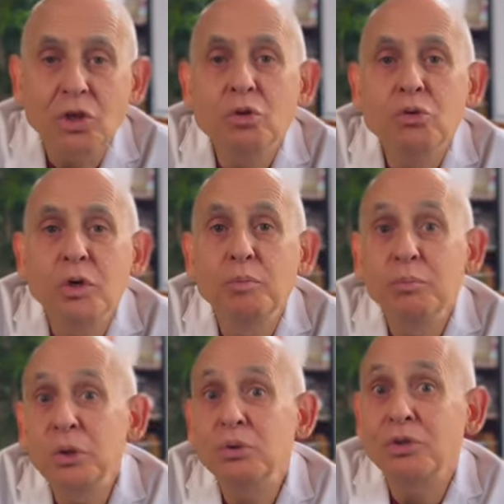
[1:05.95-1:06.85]
You can
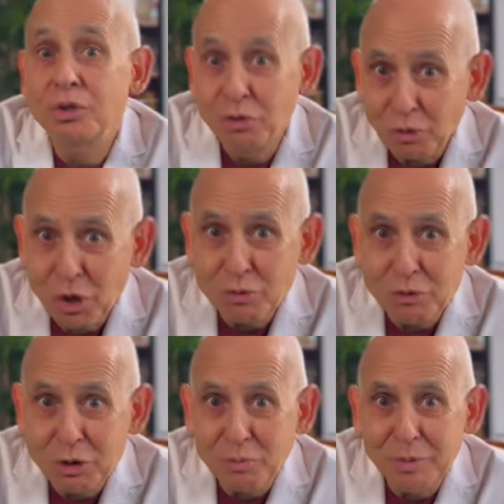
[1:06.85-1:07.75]
boost your own
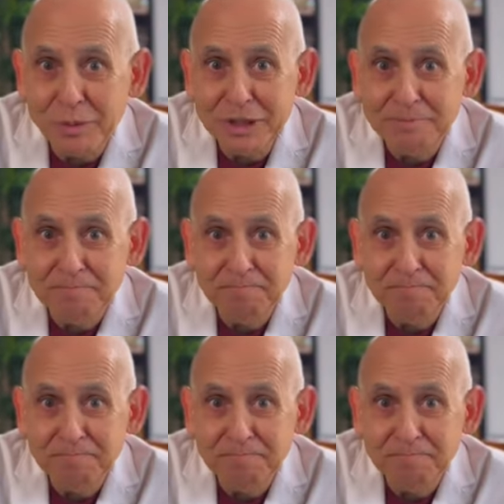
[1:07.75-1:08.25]
dopamine.